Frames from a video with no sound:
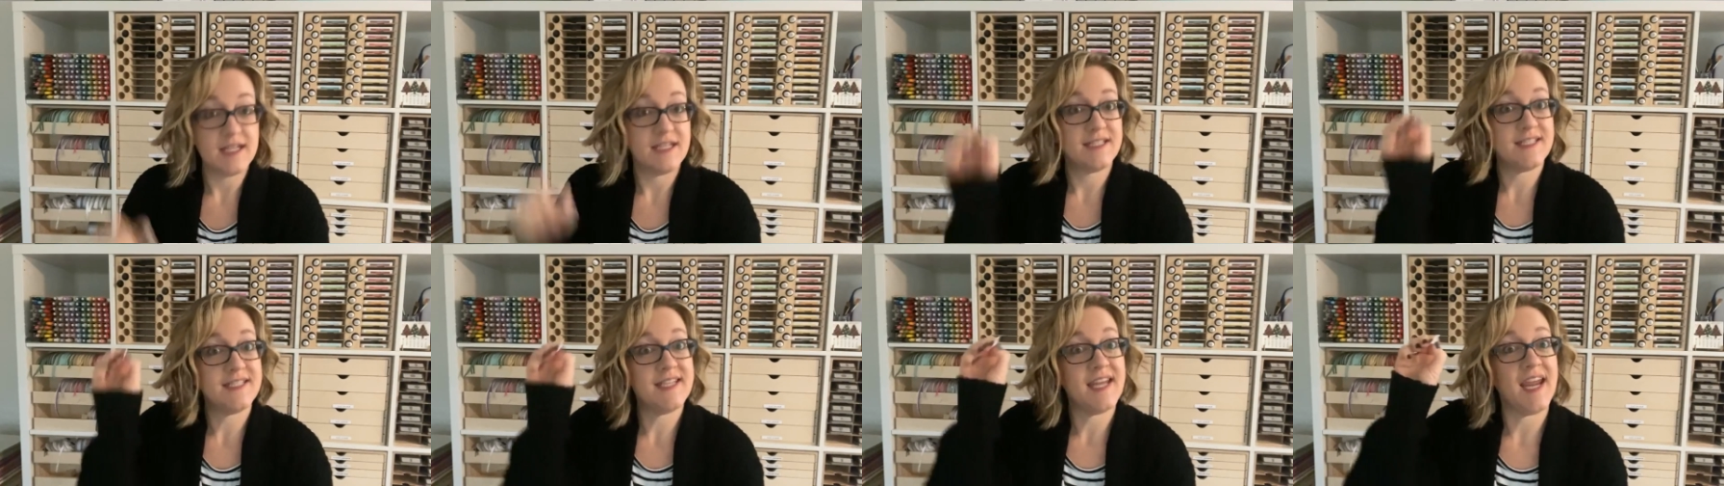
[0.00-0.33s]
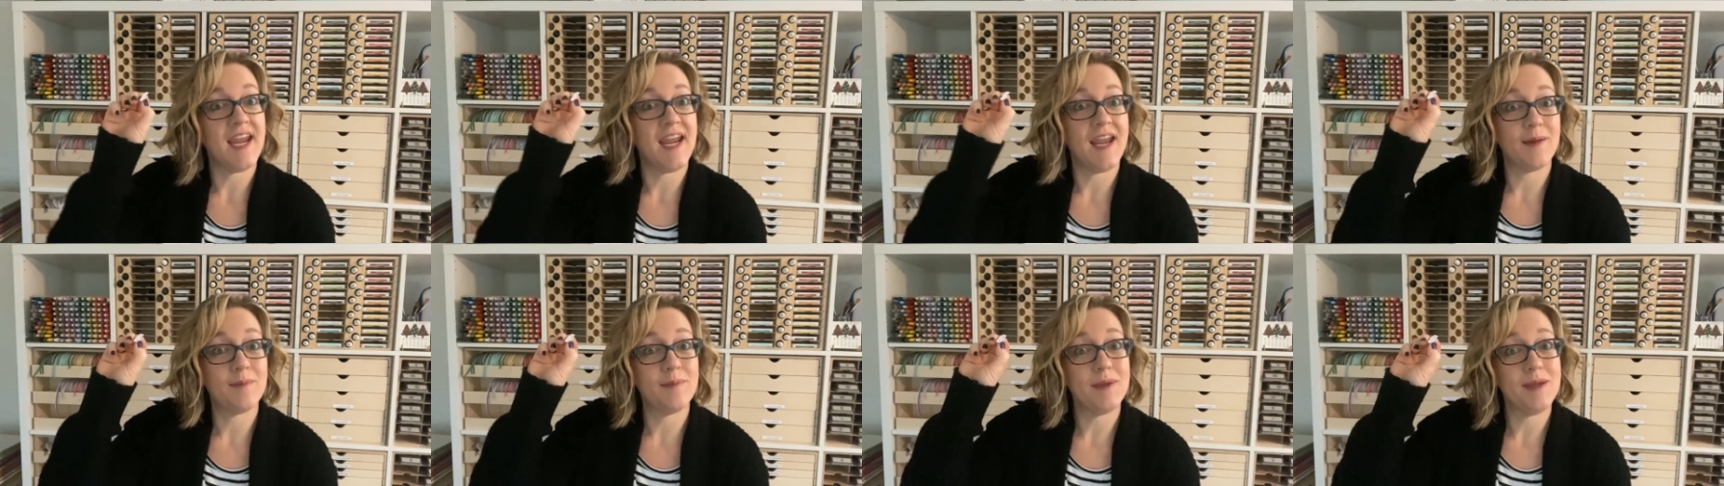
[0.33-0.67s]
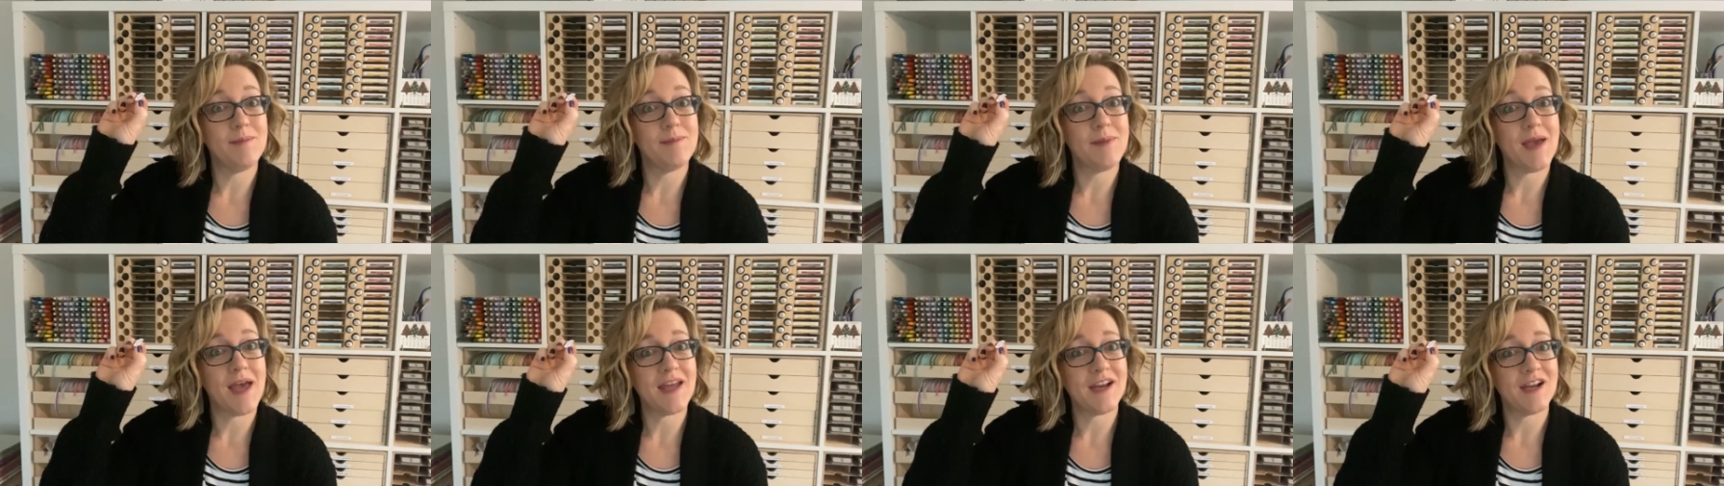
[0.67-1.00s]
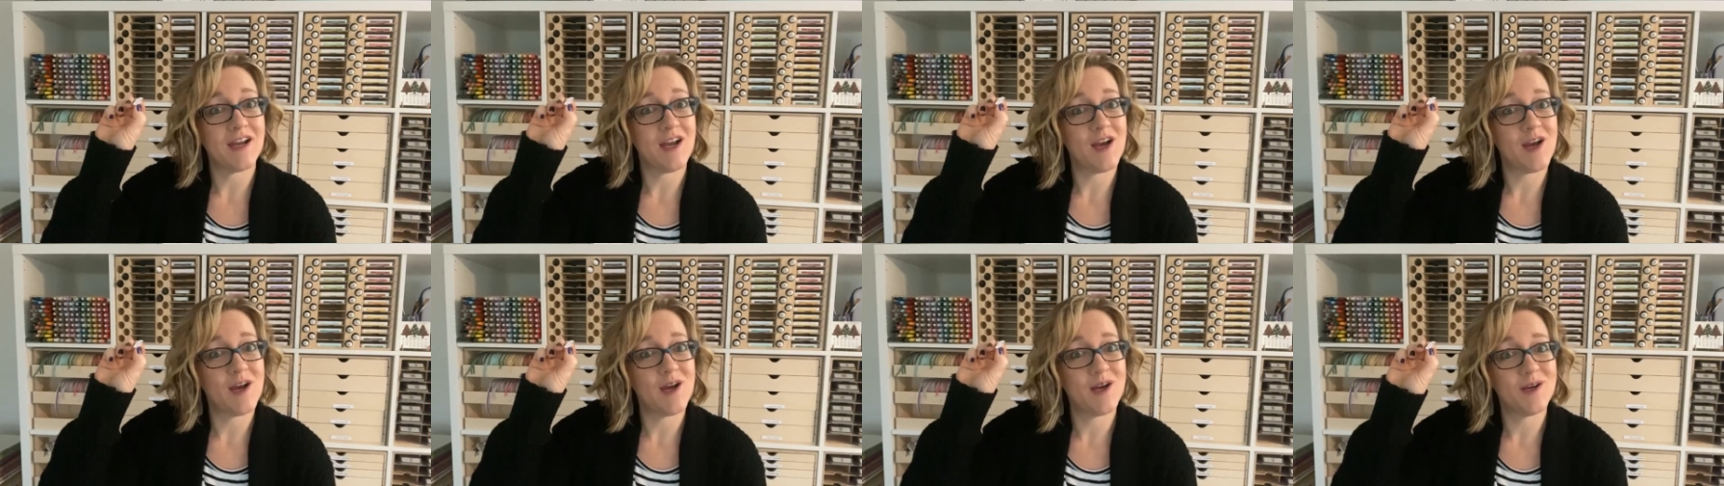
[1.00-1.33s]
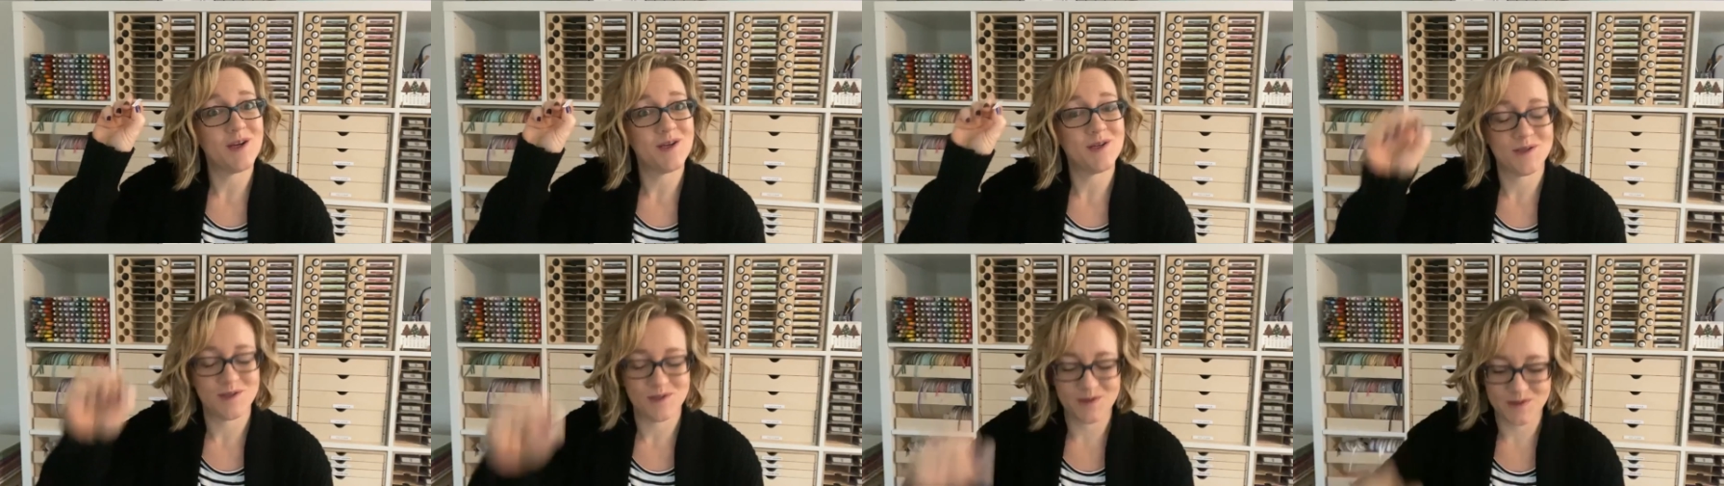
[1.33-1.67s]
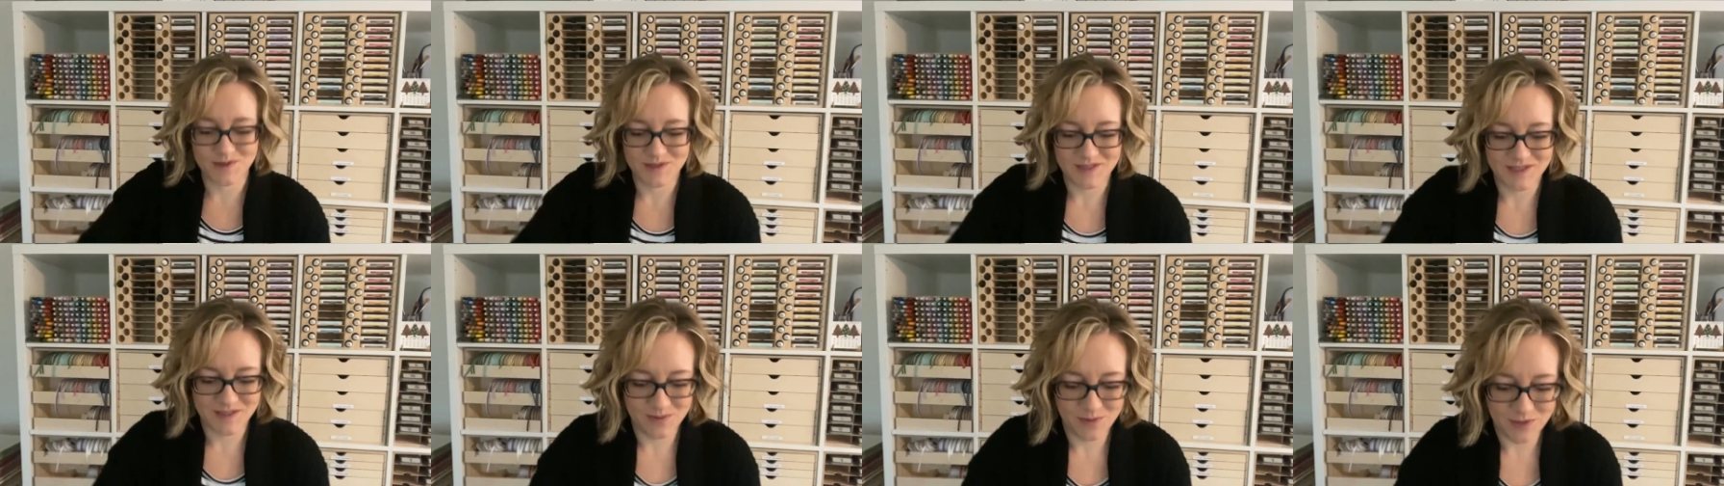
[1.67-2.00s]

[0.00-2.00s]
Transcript: Tammy Meadows.